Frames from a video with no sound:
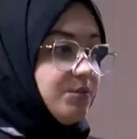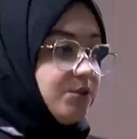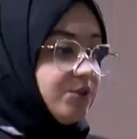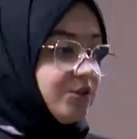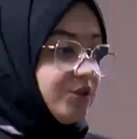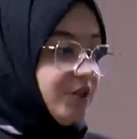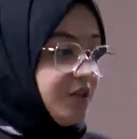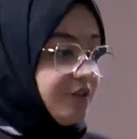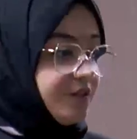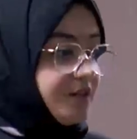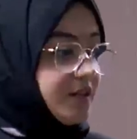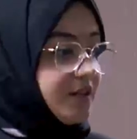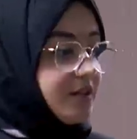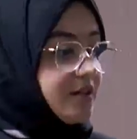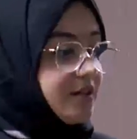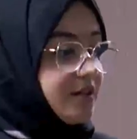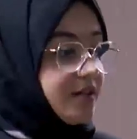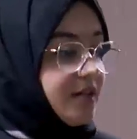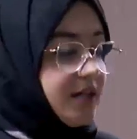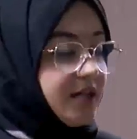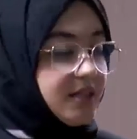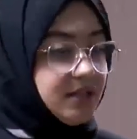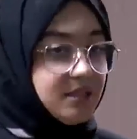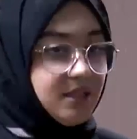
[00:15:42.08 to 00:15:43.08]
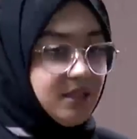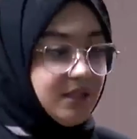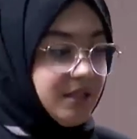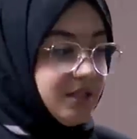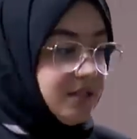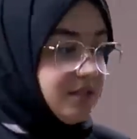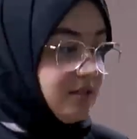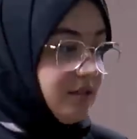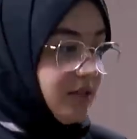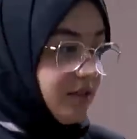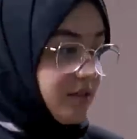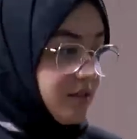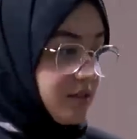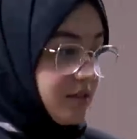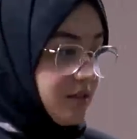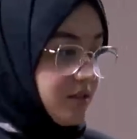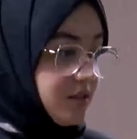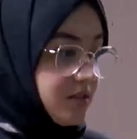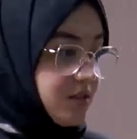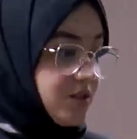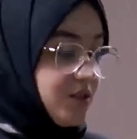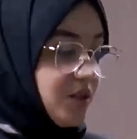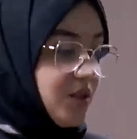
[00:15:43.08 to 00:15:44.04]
Demographic characteristics,